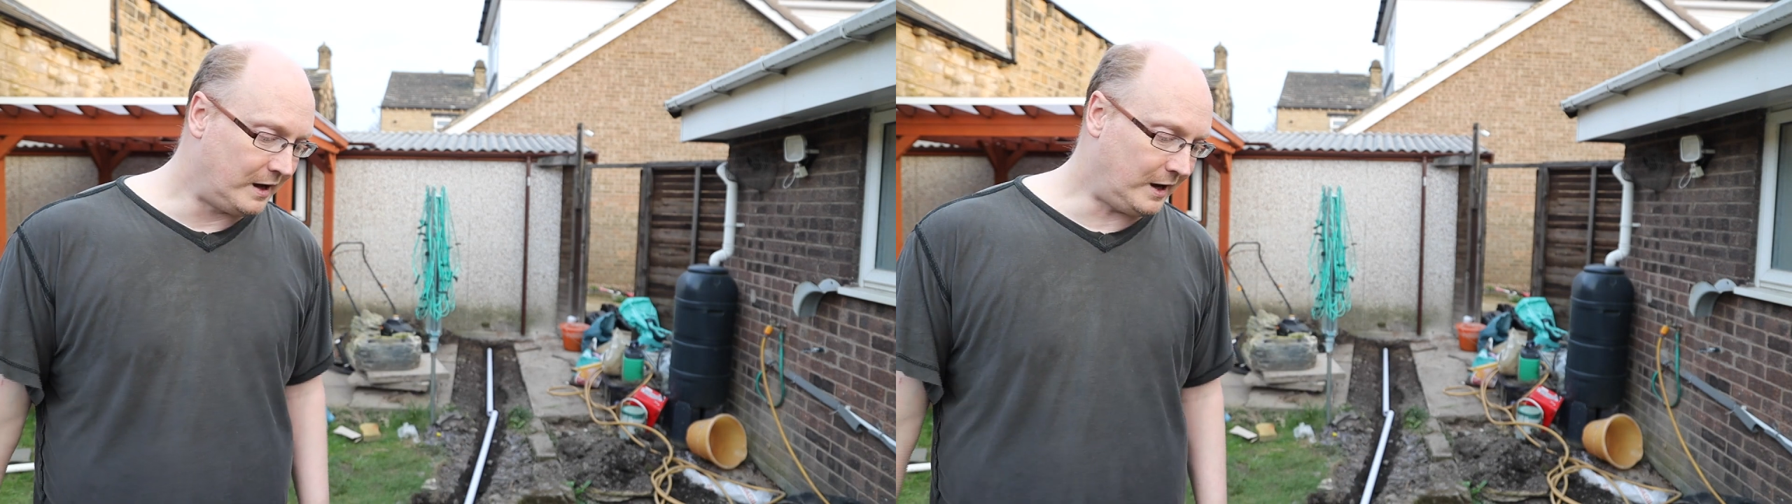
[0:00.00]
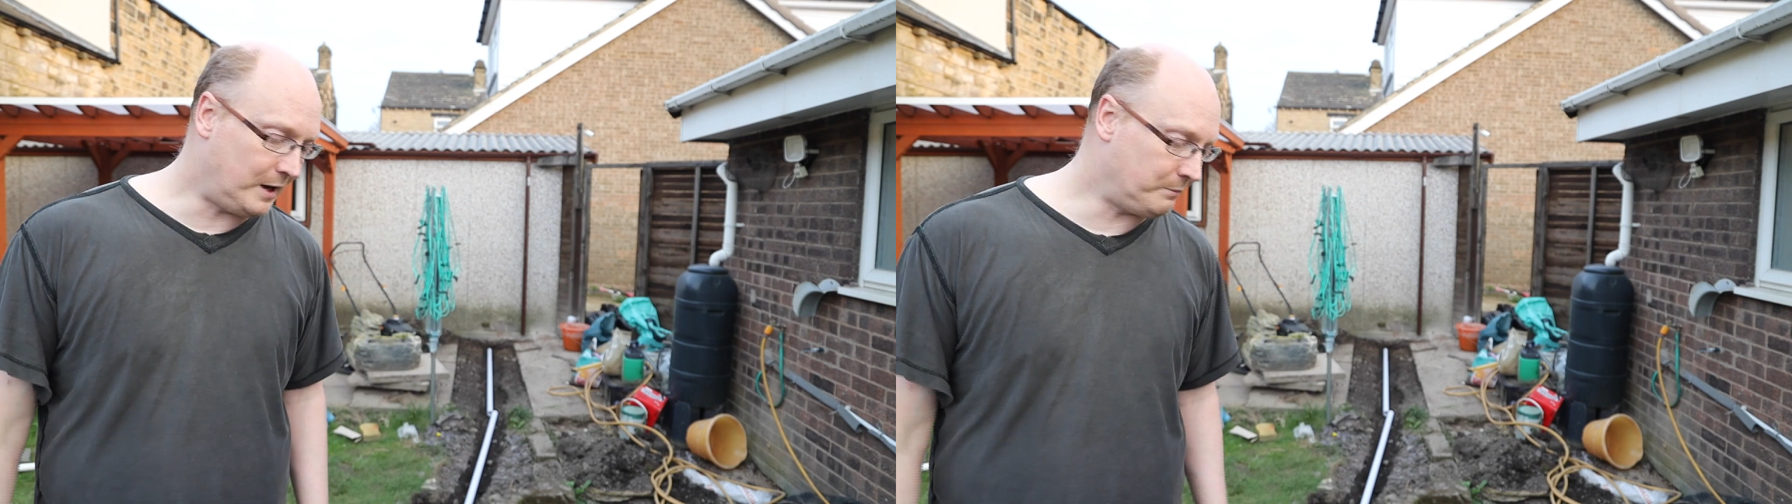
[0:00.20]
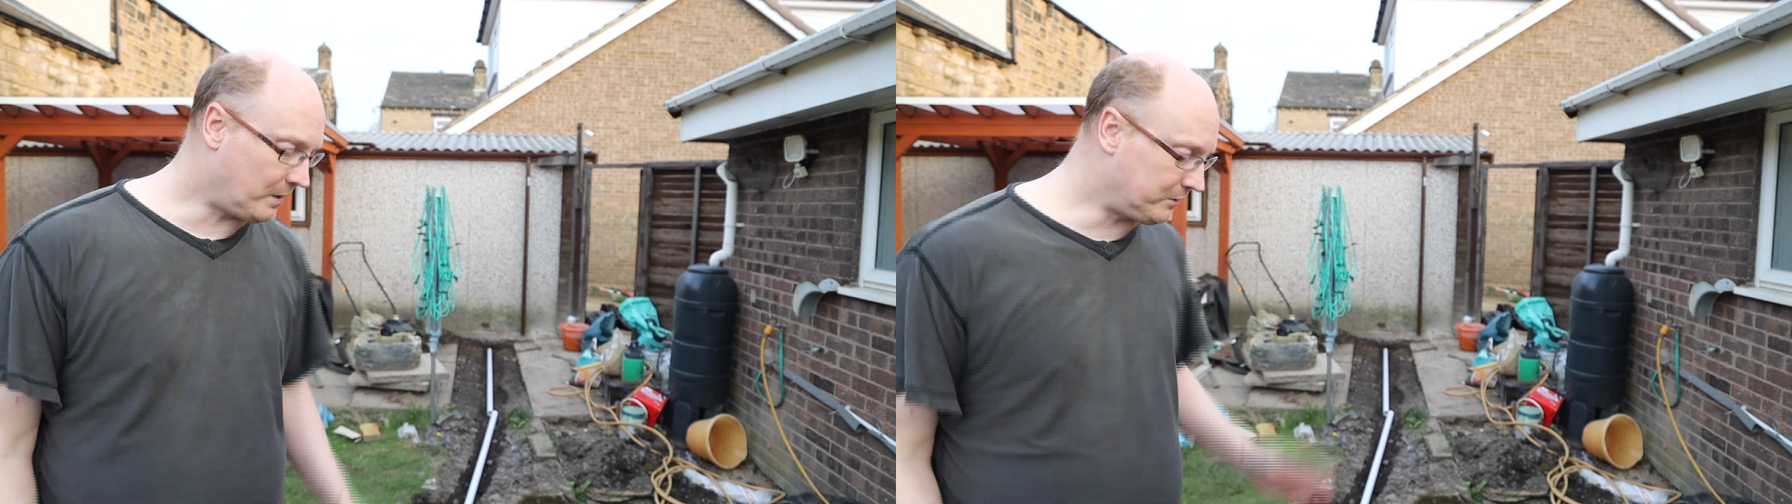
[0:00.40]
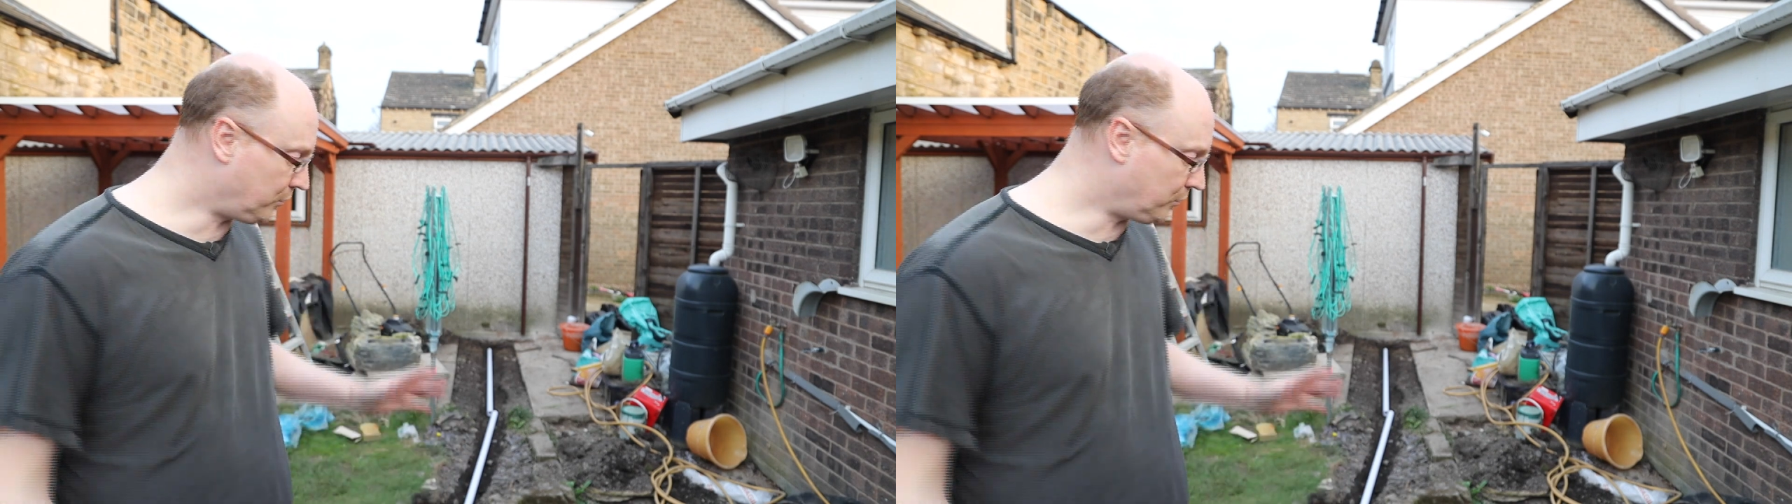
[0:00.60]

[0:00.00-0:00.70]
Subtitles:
And the